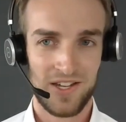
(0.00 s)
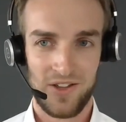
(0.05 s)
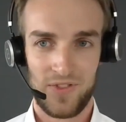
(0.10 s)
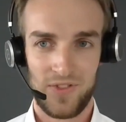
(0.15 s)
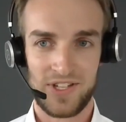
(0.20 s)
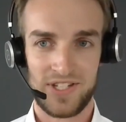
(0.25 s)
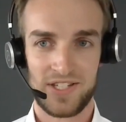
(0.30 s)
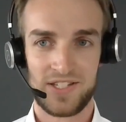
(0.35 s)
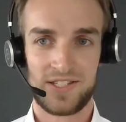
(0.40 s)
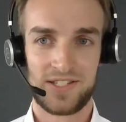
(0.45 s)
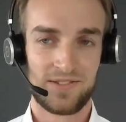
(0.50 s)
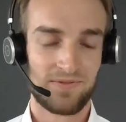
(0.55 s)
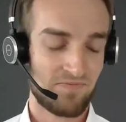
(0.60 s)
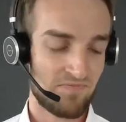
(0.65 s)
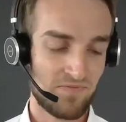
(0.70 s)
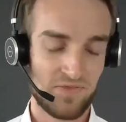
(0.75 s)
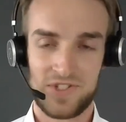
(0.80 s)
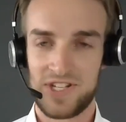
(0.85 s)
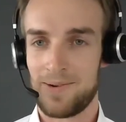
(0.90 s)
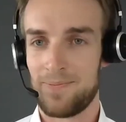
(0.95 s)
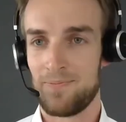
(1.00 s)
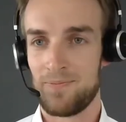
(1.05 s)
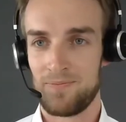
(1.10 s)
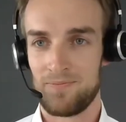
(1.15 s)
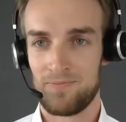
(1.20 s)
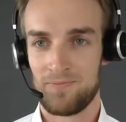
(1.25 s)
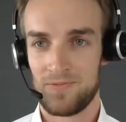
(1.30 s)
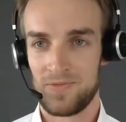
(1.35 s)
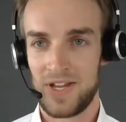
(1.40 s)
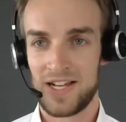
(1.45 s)
this is
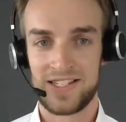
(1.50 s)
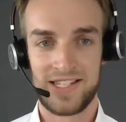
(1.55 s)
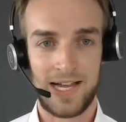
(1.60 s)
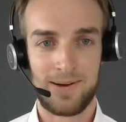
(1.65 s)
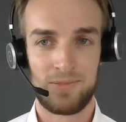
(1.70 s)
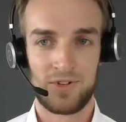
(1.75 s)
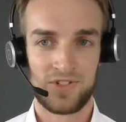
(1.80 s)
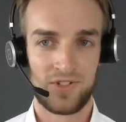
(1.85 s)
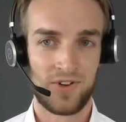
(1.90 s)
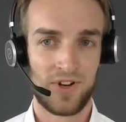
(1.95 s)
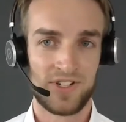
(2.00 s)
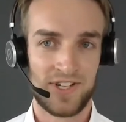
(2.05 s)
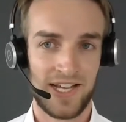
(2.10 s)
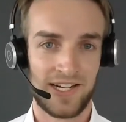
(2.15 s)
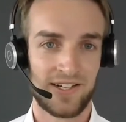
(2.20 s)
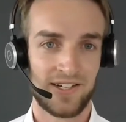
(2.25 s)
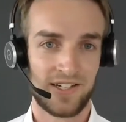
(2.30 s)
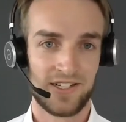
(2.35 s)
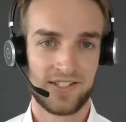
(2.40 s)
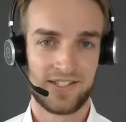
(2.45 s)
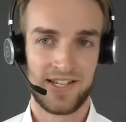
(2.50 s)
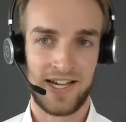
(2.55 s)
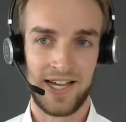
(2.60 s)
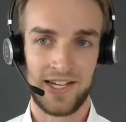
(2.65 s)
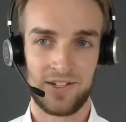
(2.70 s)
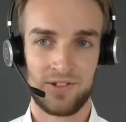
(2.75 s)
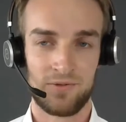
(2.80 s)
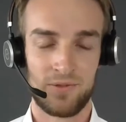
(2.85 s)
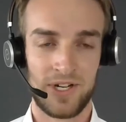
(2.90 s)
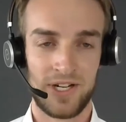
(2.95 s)
some examples on the technical
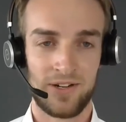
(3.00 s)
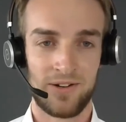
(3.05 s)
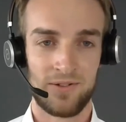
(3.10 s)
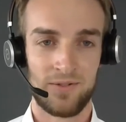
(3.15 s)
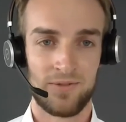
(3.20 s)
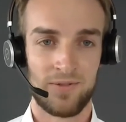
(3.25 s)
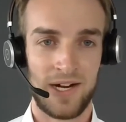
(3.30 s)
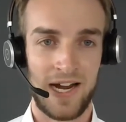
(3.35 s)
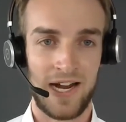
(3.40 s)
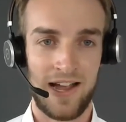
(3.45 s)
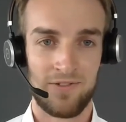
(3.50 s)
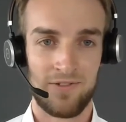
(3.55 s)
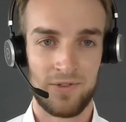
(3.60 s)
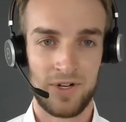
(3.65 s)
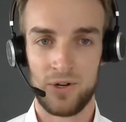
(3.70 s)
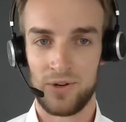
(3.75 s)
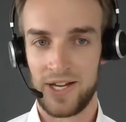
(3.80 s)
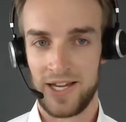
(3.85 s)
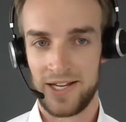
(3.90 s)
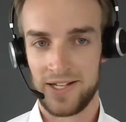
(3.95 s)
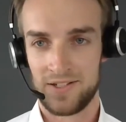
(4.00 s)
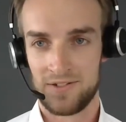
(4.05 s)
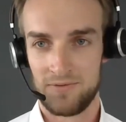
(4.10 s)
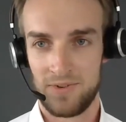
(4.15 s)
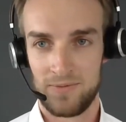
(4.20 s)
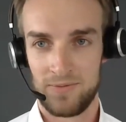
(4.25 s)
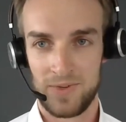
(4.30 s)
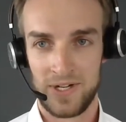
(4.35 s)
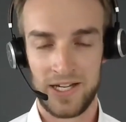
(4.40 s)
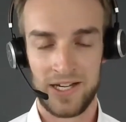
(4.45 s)
side we look at
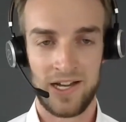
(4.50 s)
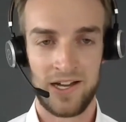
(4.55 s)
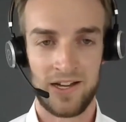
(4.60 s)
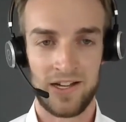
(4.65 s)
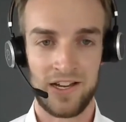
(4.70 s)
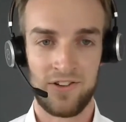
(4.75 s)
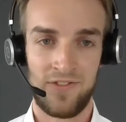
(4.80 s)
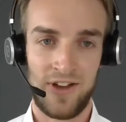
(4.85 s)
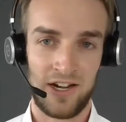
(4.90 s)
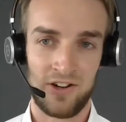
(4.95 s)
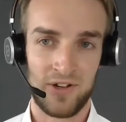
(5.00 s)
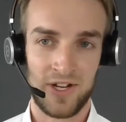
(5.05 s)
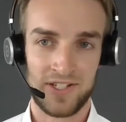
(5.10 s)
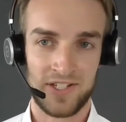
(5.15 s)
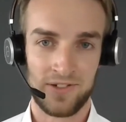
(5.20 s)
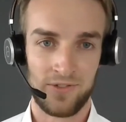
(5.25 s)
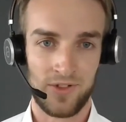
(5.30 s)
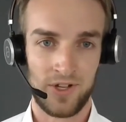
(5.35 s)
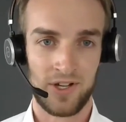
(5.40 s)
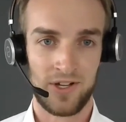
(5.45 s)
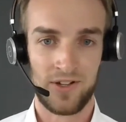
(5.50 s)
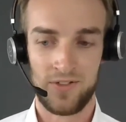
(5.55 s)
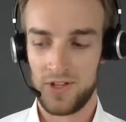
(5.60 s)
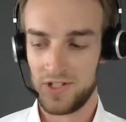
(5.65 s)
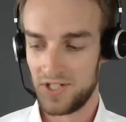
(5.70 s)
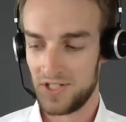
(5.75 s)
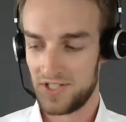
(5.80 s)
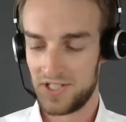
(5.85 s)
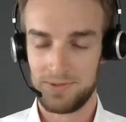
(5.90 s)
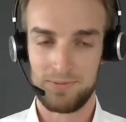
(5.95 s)
when we are evaluating the
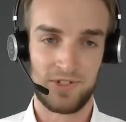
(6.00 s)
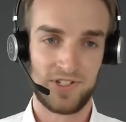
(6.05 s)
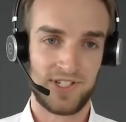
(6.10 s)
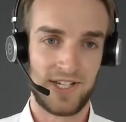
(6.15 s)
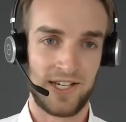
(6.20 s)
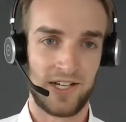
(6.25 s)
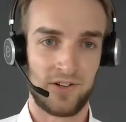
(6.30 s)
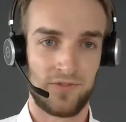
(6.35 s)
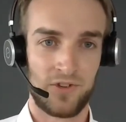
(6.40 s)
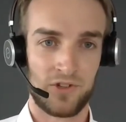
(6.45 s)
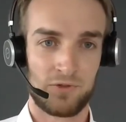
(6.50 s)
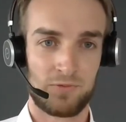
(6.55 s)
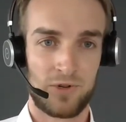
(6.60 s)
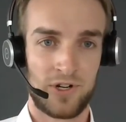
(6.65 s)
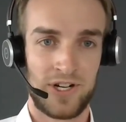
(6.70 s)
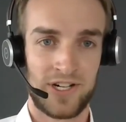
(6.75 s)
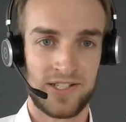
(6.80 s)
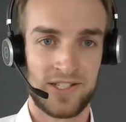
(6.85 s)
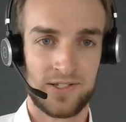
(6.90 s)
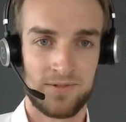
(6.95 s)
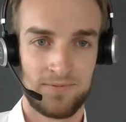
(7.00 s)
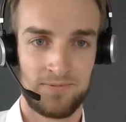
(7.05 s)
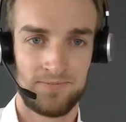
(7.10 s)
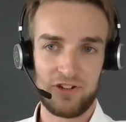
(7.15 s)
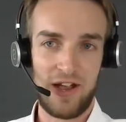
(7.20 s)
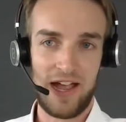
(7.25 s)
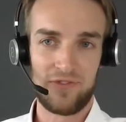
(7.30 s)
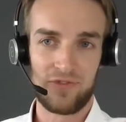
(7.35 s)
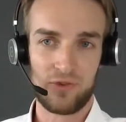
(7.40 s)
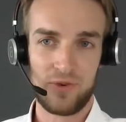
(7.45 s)
system design of those products. You
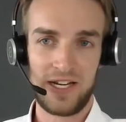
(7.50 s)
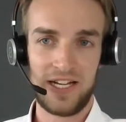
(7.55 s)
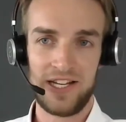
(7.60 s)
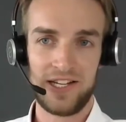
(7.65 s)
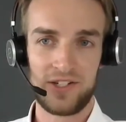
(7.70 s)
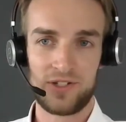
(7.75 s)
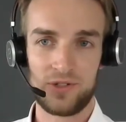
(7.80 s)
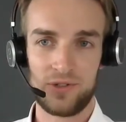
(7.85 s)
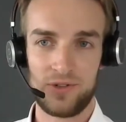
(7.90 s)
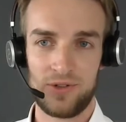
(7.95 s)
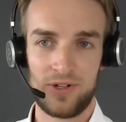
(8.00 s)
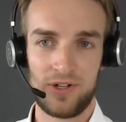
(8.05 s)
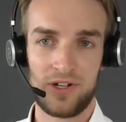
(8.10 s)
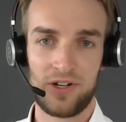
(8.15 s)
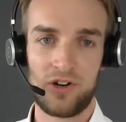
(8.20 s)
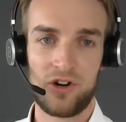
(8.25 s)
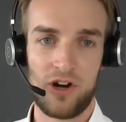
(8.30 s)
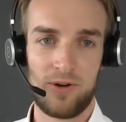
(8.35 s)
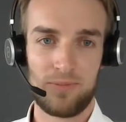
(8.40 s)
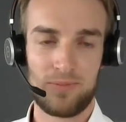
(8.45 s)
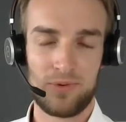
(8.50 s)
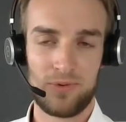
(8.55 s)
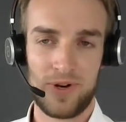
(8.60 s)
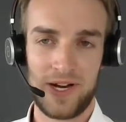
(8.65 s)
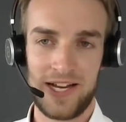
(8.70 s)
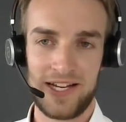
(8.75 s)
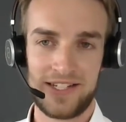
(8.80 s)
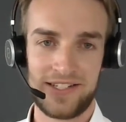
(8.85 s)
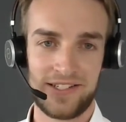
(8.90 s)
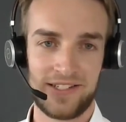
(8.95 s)
have really to
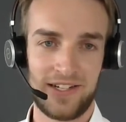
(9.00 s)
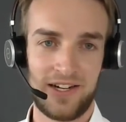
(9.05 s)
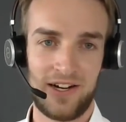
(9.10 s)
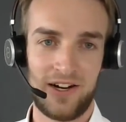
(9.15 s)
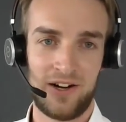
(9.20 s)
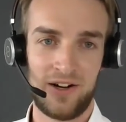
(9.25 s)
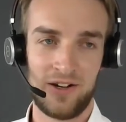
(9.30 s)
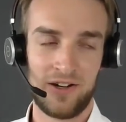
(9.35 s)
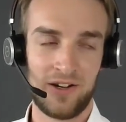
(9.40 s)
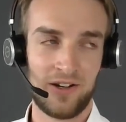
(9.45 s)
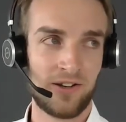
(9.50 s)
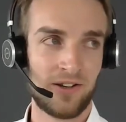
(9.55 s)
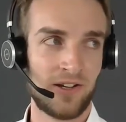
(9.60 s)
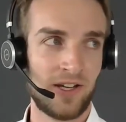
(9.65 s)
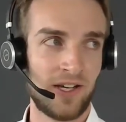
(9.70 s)
incorporate all